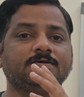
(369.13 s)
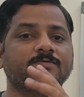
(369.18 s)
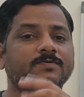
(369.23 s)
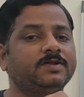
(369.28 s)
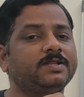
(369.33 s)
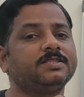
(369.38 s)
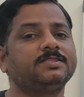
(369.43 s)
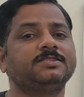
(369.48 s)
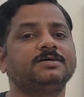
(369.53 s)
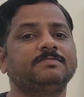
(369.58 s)

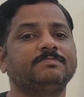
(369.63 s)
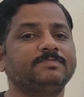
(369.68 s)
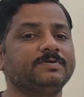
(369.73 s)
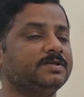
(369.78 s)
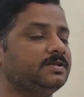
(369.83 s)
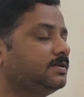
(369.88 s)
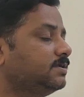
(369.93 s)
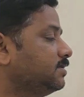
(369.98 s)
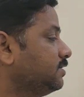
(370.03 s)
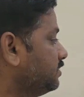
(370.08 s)
For
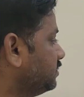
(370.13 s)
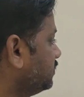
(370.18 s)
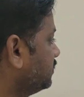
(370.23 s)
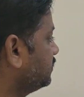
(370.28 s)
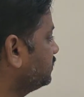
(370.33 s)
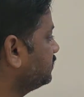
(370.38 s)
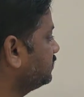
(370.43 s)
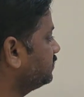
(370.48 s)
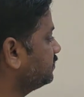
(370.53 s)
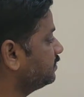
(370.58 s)
example,
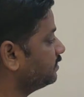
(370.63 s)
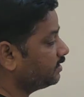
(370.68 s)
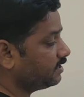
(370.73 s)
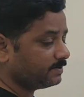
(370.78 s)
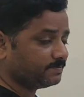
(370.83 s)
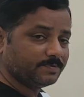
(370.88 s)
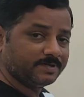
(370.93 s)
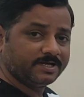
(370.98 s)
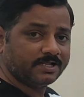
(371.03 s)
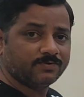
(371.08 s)

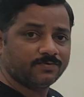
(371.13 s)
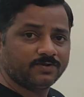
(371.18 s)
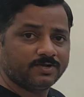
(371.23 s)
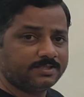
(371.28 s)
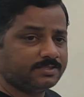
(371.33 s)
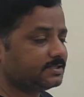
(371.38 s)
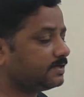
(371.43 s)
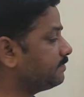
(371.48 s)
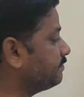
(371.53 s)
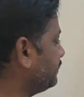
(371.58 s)
let me take one
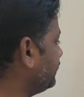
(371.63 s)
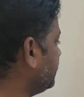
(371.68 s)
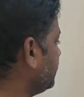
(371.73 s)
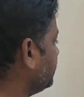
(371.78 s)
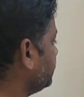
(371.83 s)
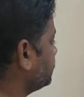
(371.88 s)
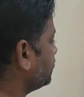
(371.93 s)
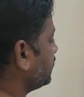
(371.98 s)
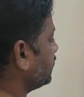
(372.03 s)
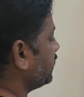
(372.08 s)
example.
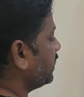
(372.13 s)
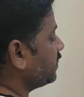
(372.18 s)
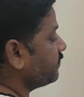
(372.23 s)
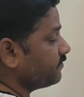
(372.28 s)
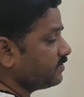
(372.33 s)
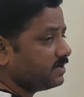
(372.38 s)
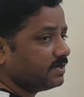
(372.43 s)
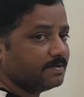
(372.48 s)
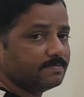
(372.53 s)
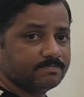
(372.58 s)
Like I
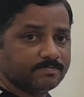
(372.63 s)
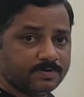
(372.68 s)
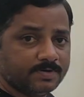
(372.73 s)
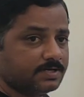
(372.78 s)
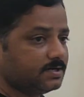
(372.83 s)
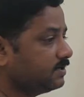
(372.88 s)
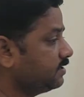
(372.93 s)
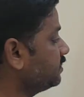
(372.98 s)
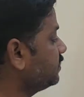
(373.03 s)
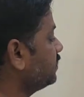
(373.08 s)
have a
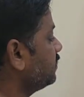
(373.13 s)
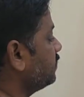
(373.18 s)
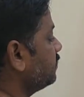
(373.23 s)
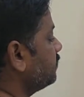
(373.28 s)
number